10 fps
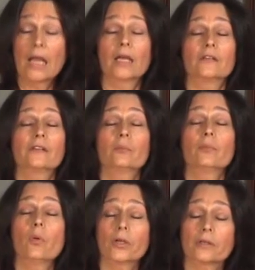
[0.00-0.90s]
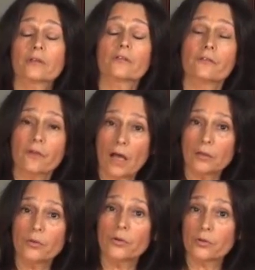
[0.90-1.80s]
It's important to
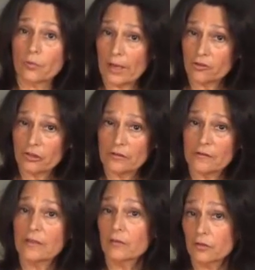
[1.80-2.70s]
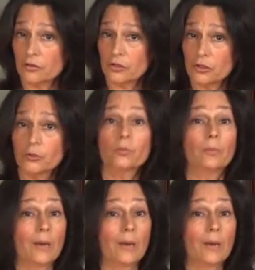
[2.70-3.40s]
follow the directions given to you